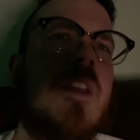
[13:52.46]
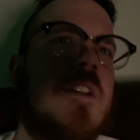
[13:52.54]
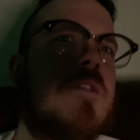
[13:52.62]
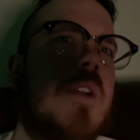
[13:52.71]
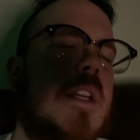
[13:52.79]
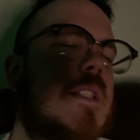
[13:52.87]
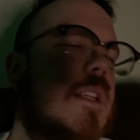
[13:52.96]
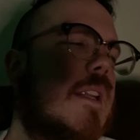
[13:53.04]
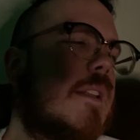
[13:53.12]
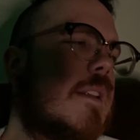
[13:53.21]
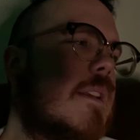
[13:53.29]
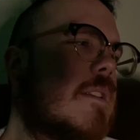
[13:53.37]
interested
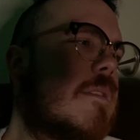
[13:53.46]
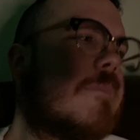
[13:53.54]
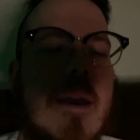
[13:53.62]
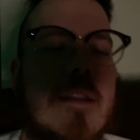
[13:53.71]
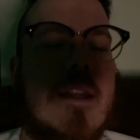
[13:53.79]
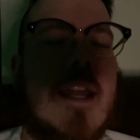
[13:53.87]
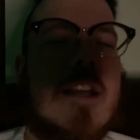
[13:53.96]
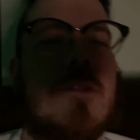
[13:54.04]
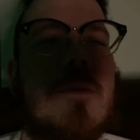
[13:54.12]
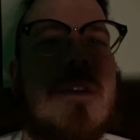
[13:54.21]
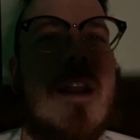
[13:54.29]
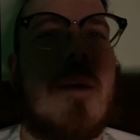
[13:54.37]
in this. The next
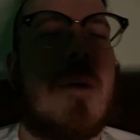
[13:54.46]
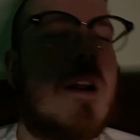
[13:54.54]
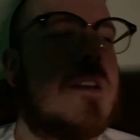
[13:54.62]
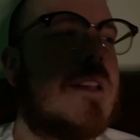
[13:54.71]
one that I watched